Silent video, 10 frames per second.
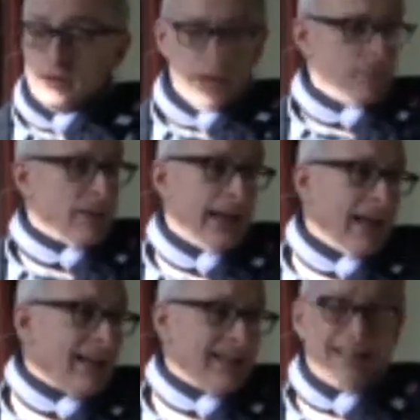was a
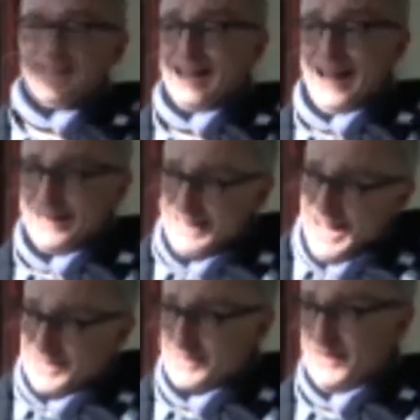pain in the
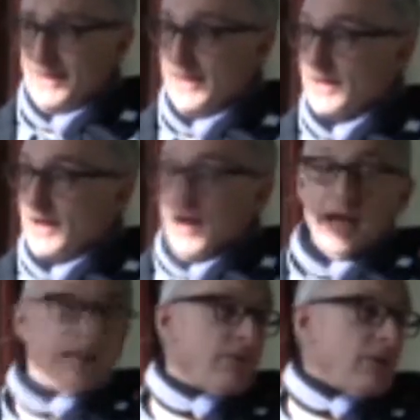neck today. Yep. I had to